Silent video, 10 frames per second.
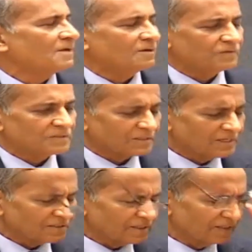which
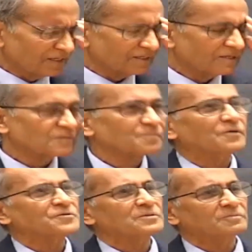suggested that it is
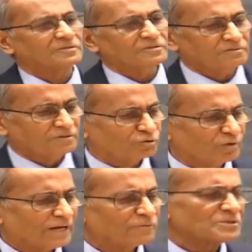possible to
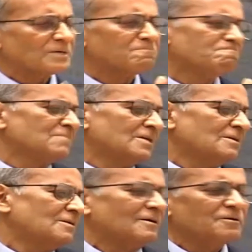have some,
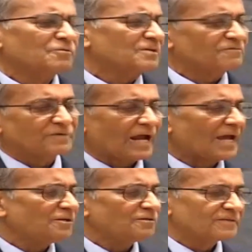you know,
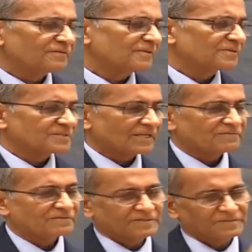variety of different
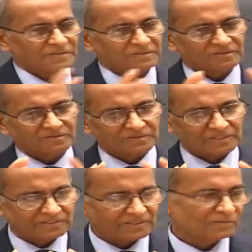self-consistent
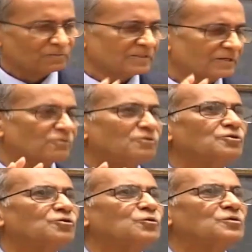systems with their
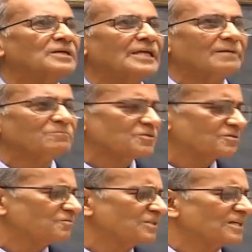own truth
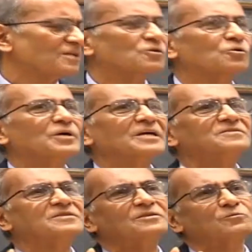claims, which can
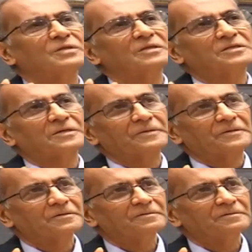coexist with each other,